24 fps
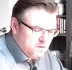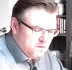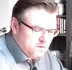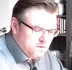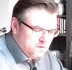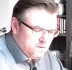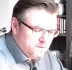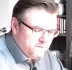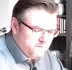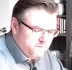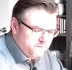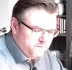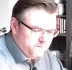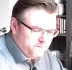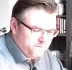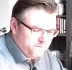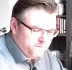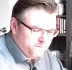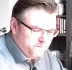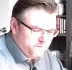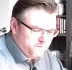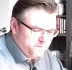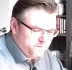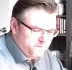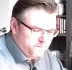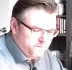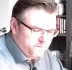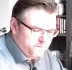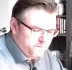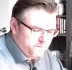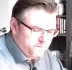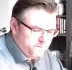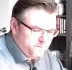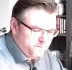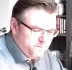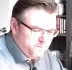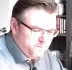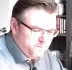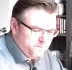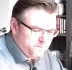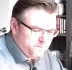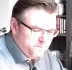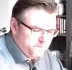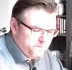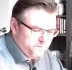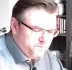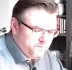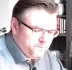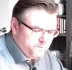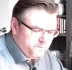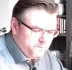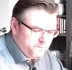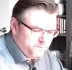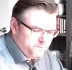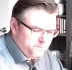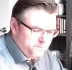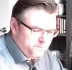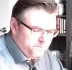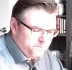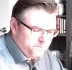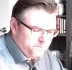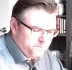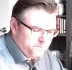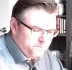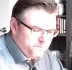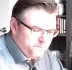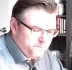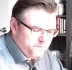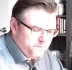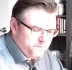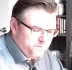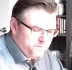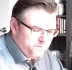(no one is talking)